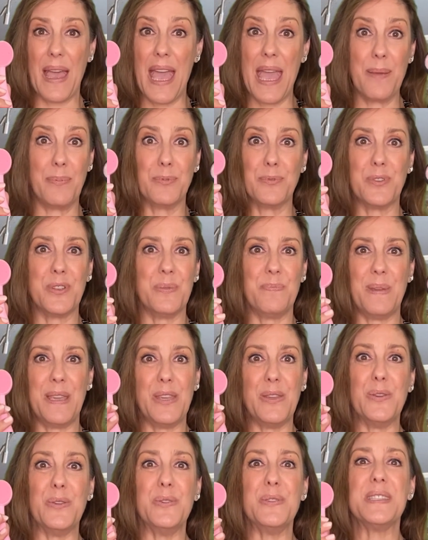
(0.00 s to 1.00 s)
able to be
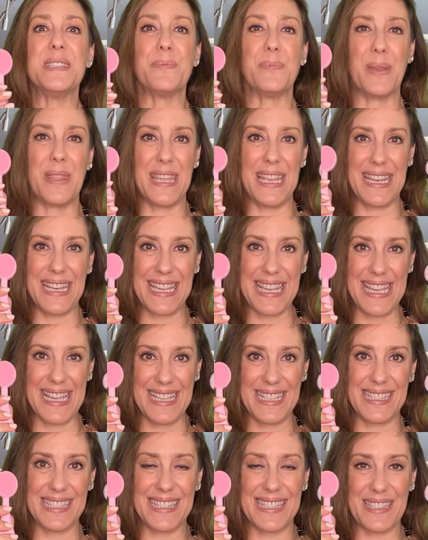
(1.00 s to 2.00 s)
used within
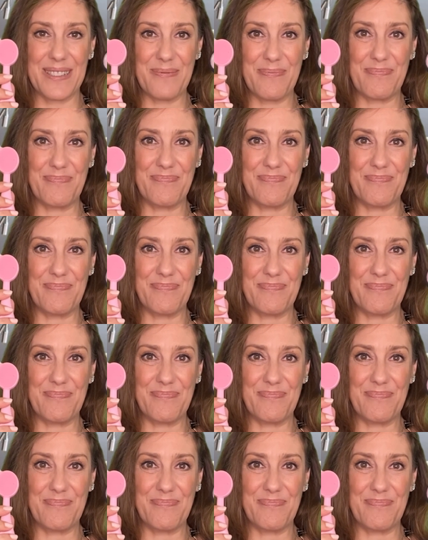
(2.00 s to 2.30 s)
kits.